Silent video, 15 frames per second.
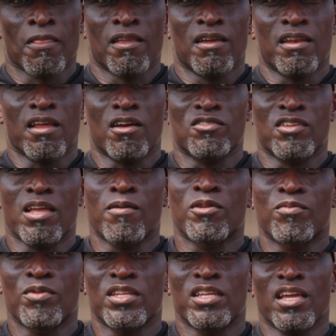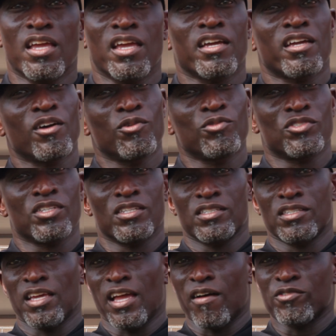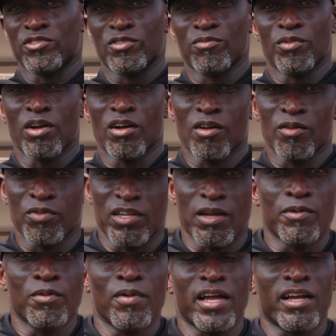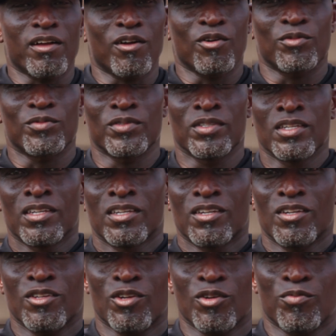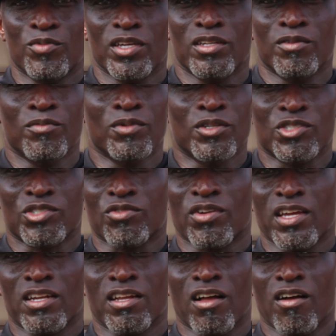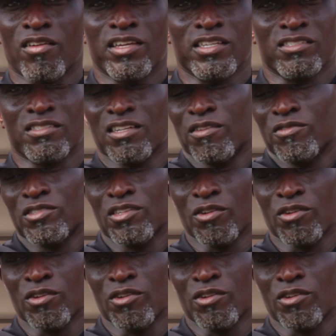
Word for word: Really? And I was able to be the head coach at Galveston Ball, coming back home, you know, being administrator, all that stuff.